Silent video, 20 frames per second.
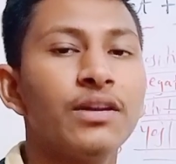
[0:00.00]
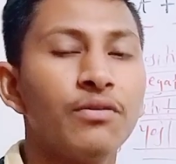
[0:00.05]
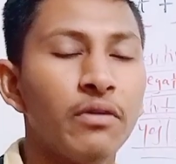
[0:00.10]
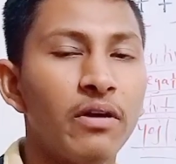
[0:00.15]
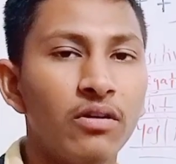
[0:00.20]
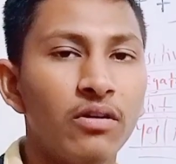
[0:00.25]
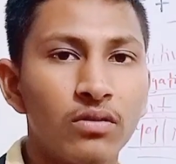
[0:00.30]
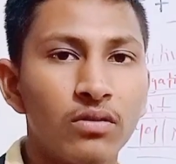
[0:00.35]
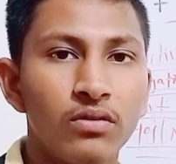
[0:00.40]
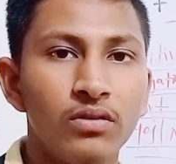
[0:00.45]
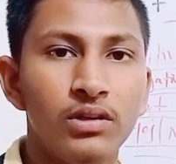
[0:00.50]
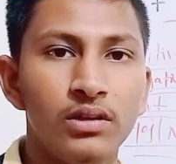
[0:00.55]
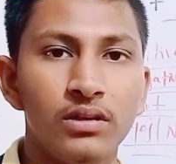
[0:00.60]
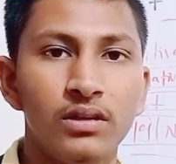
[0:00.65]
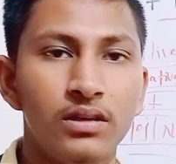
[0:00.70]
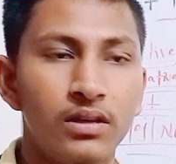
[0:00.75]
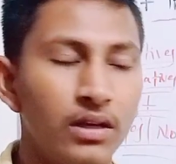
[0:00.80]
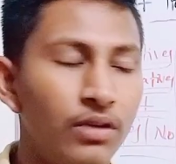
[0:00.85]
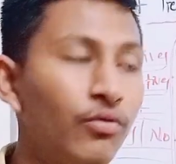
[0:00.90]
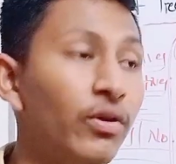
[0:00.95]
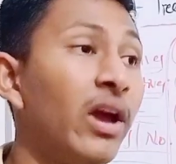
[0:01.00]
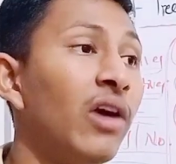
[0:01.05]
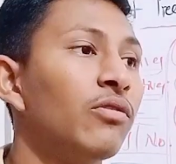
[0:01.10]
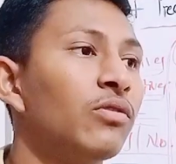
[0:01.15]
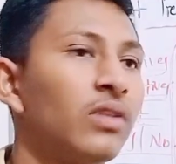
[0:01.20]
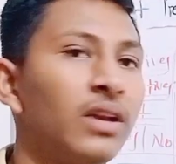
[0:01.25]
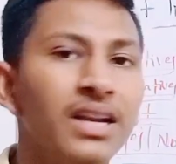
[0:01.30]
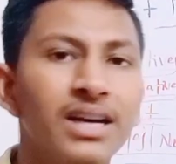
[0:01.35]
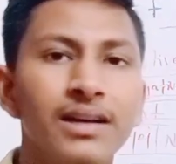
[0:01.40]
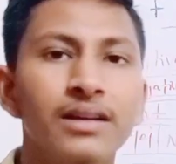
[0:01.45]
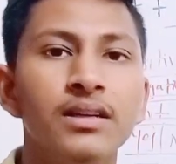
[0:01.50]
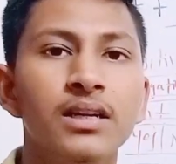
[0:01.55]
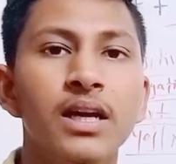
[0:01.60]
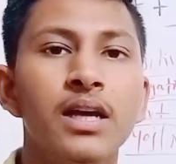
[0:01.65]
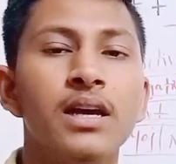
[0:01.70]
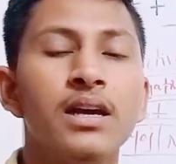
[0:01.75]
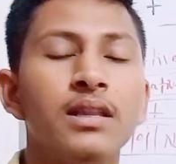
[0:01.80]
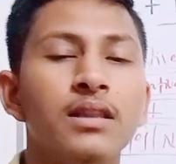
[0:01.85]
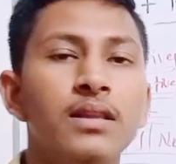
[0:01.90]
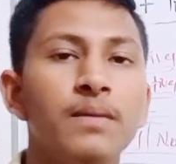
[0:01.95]
you have to learn
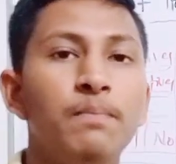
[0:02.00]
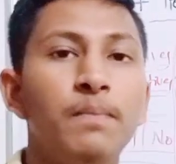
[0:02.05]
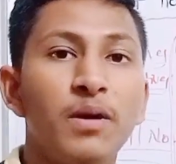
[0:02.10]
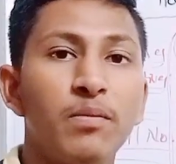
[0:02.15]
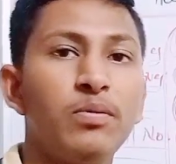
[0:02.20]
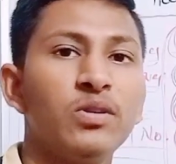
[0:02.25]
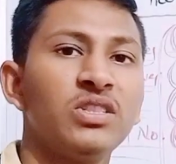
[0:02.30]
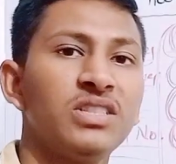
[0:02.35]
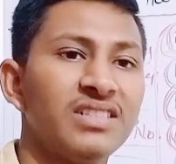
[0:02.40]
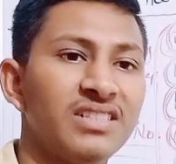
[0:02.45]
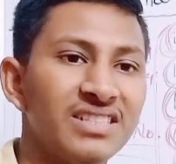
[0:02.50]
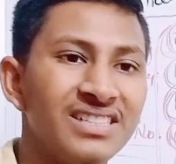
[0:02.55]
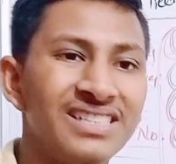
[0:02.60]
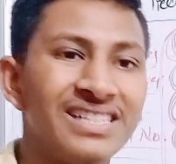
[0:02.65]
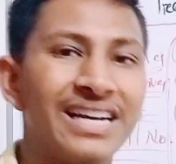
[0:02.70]
the prepositions,